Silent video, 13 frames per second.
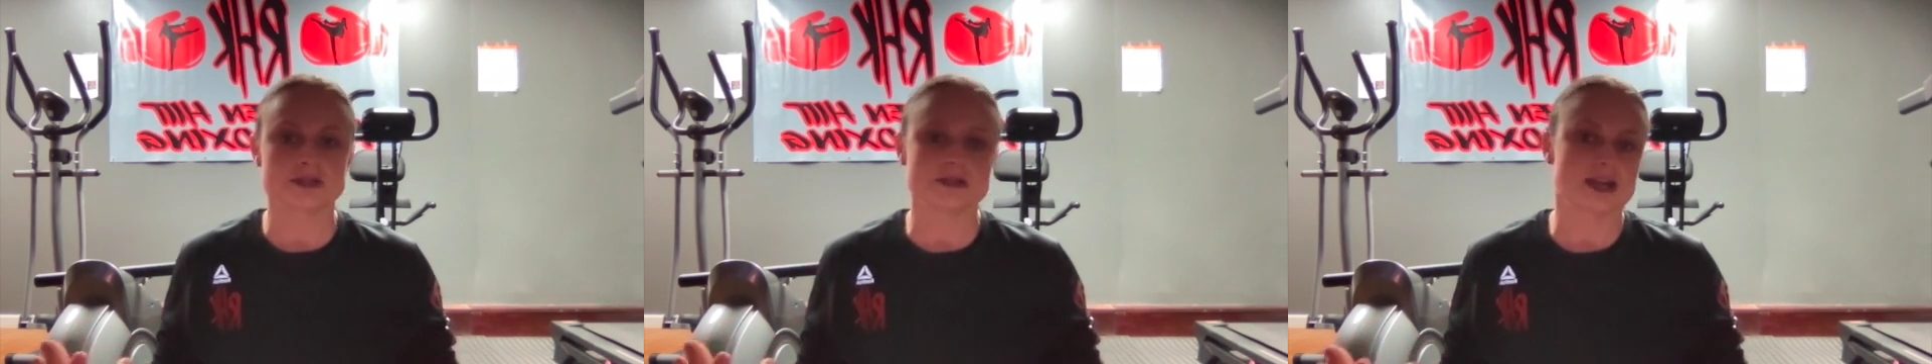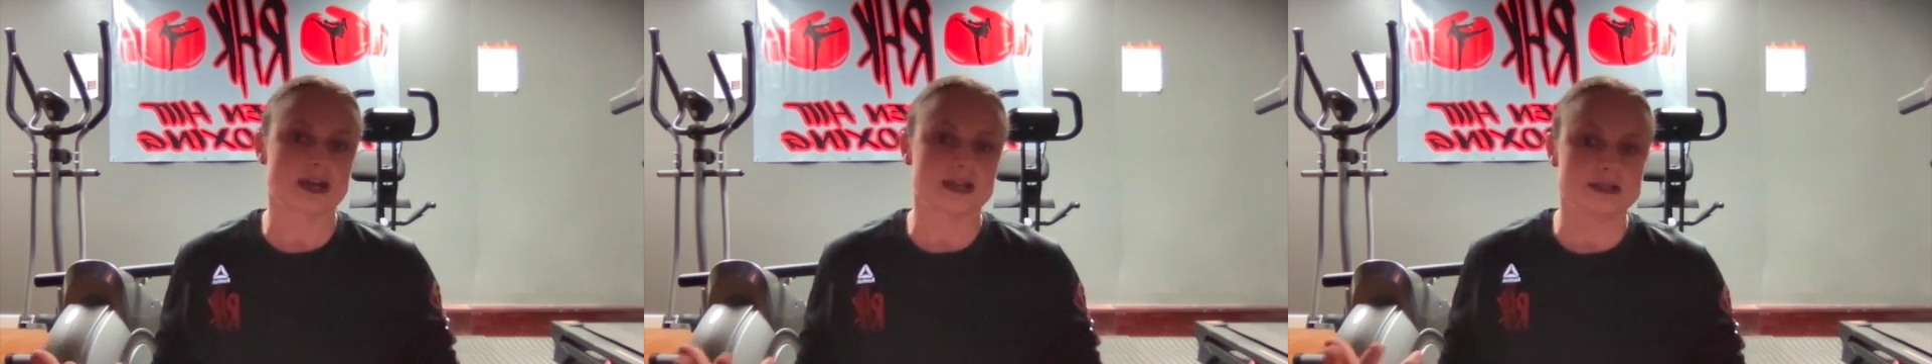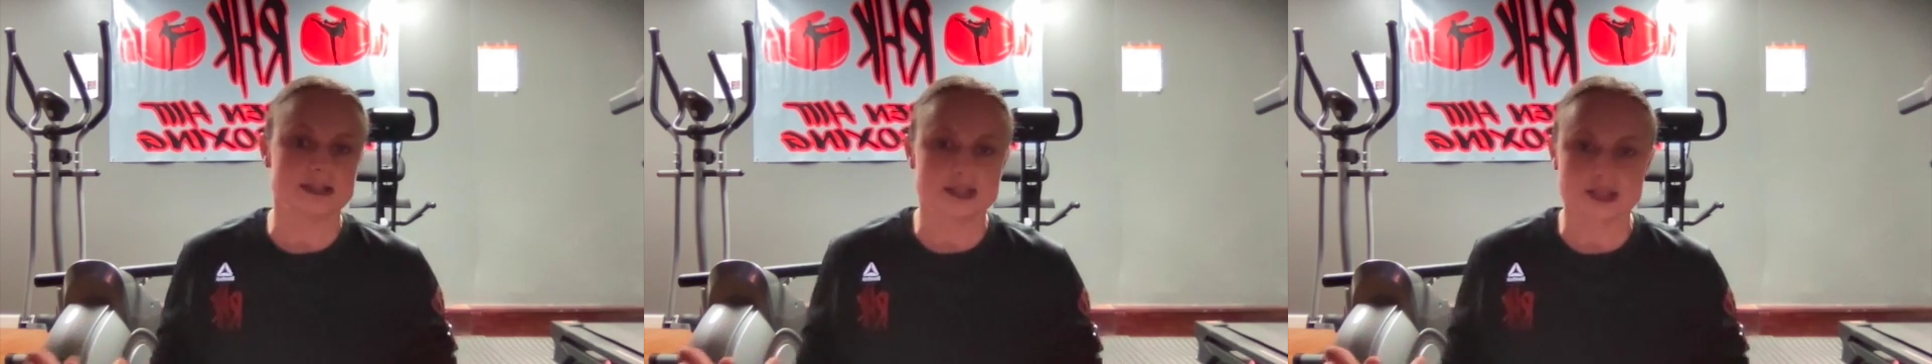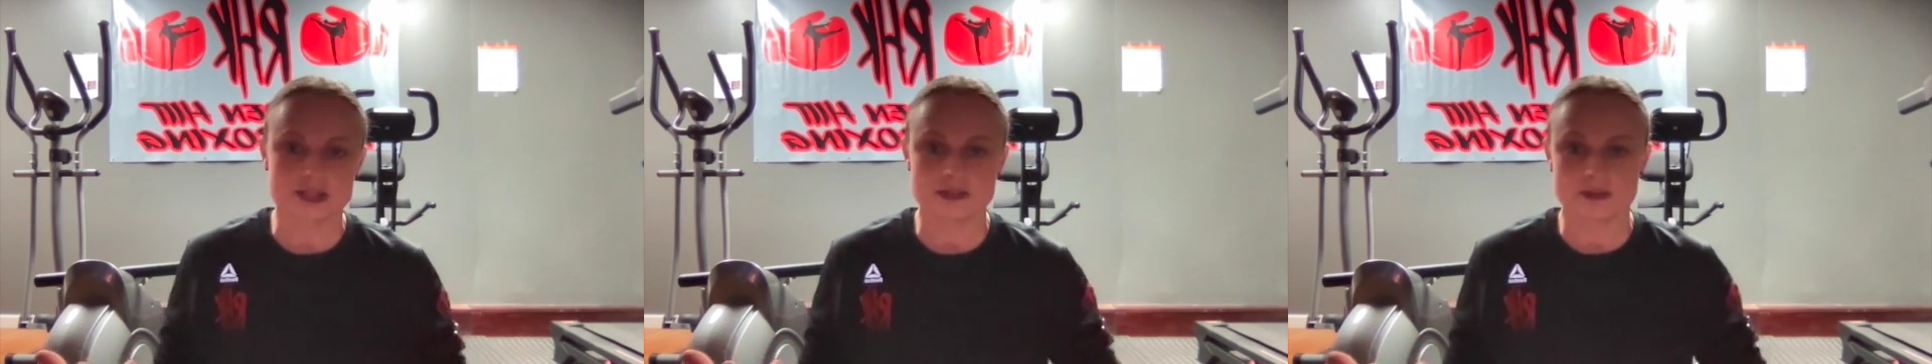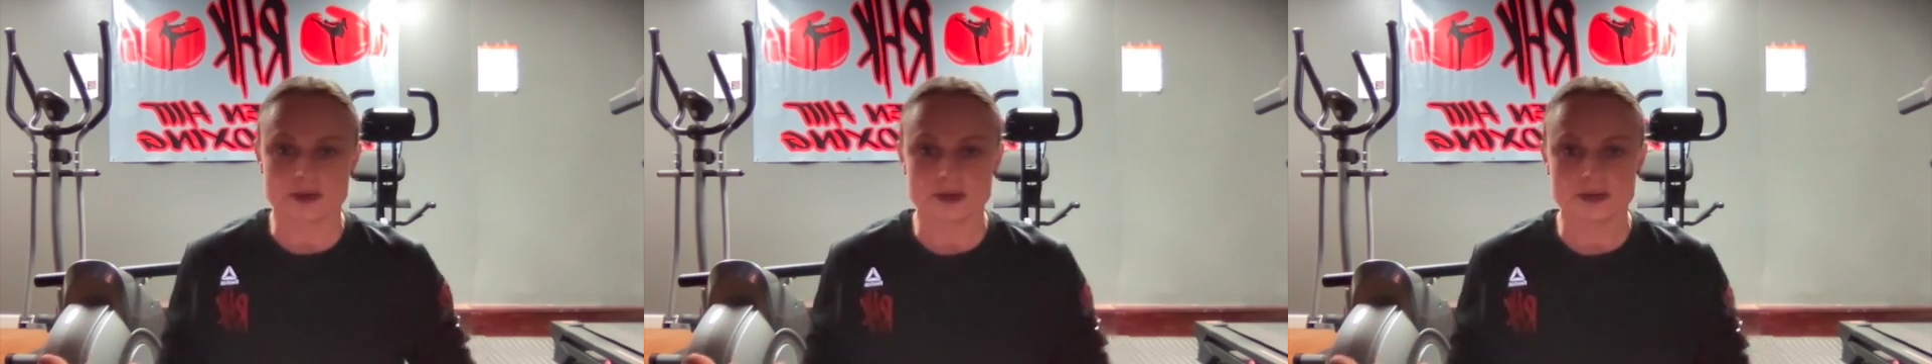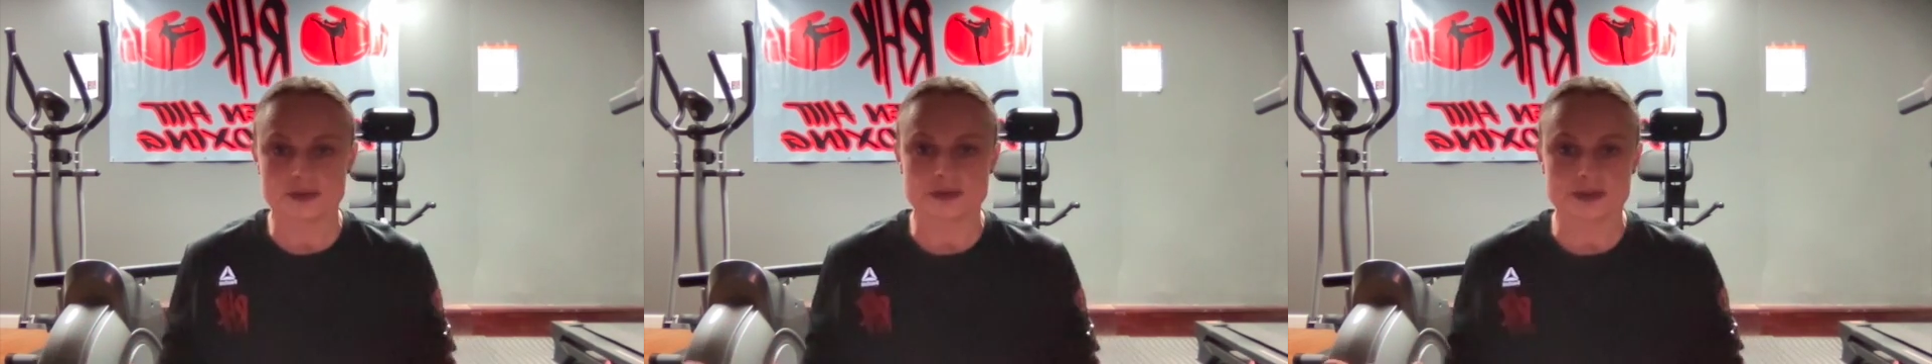dietitian or a
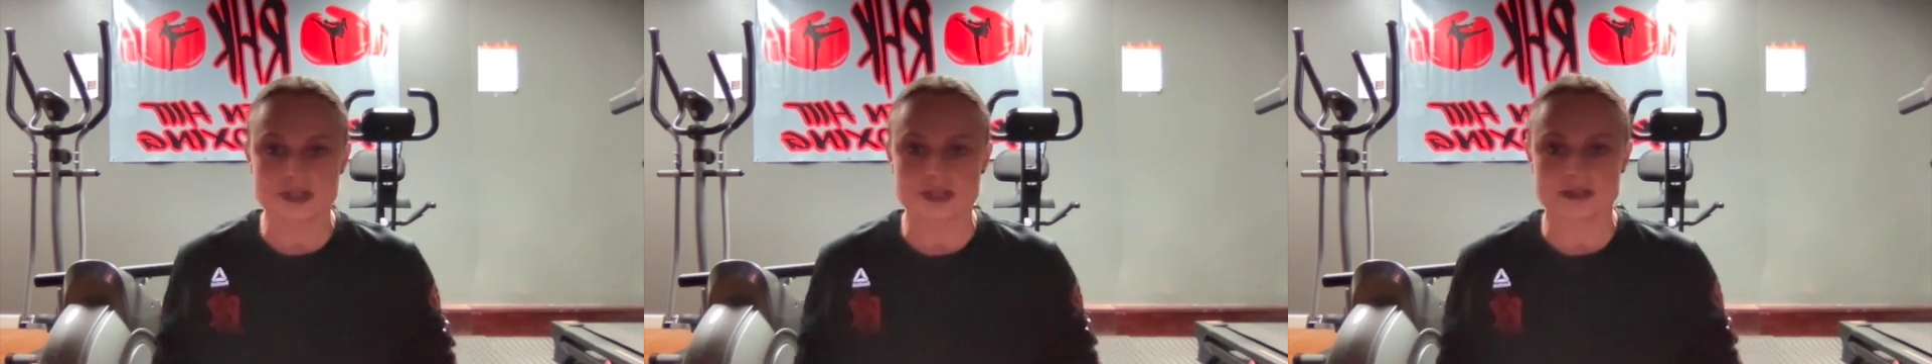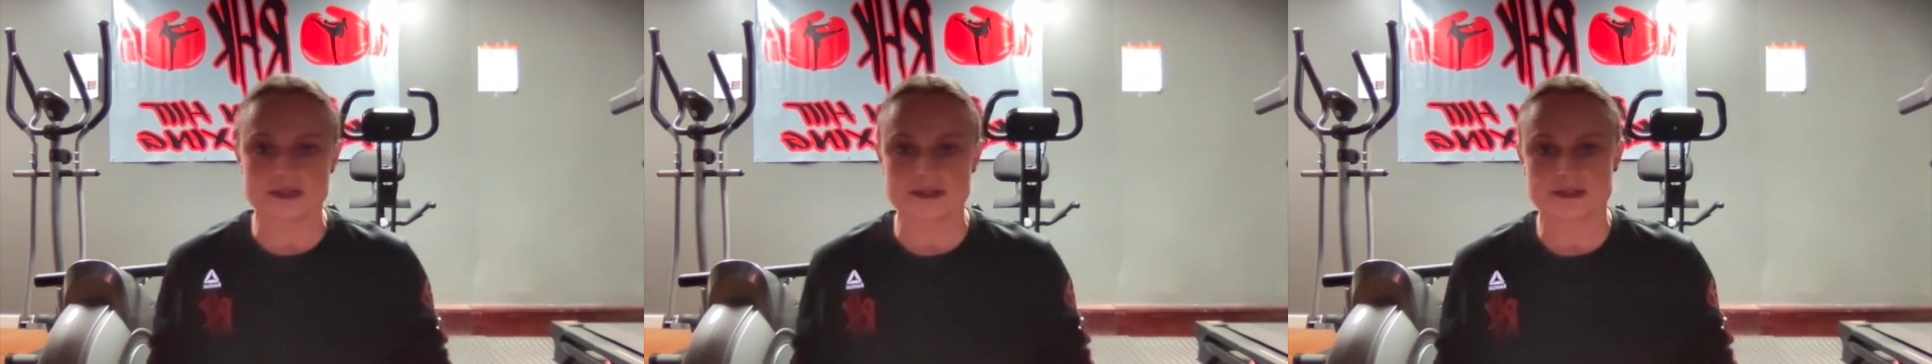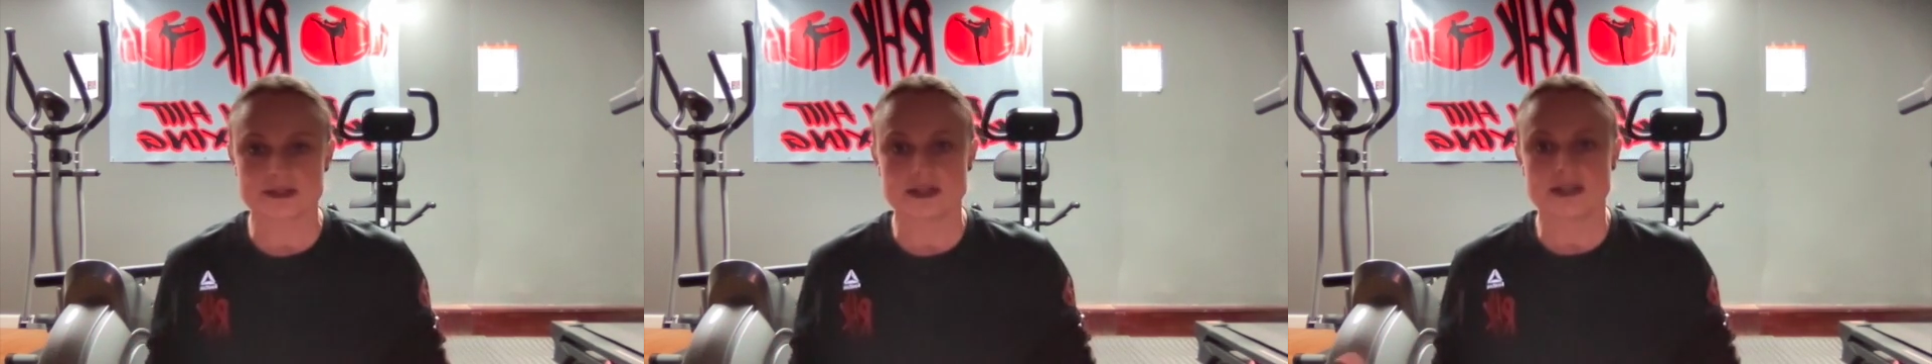nutritionist.